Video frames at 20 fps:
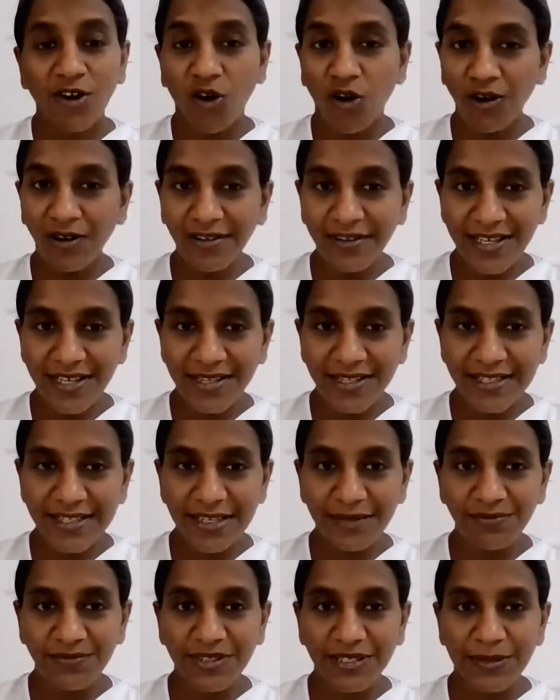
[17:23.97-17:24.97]
All these
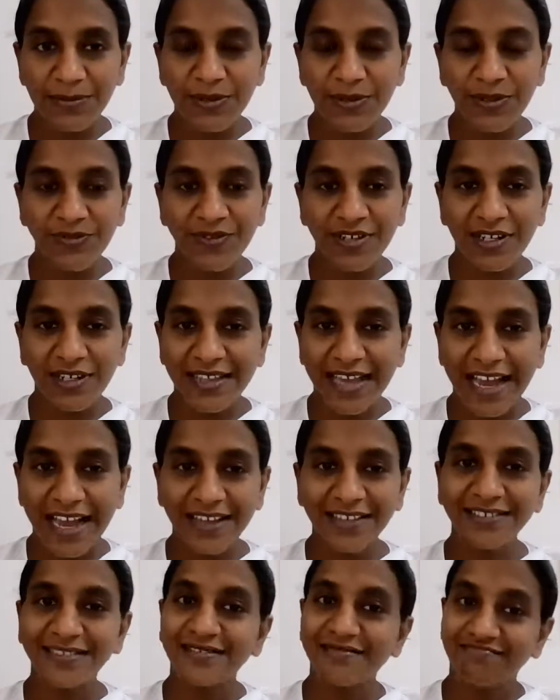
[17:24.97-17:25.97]
symptoms were
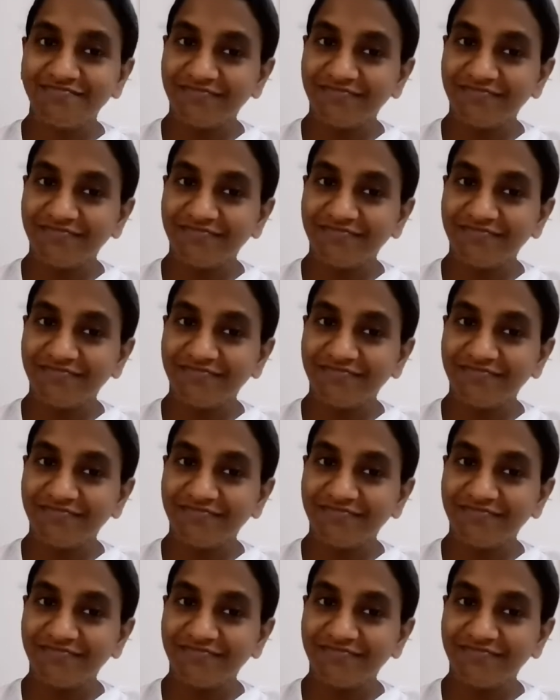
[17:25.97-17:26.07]
there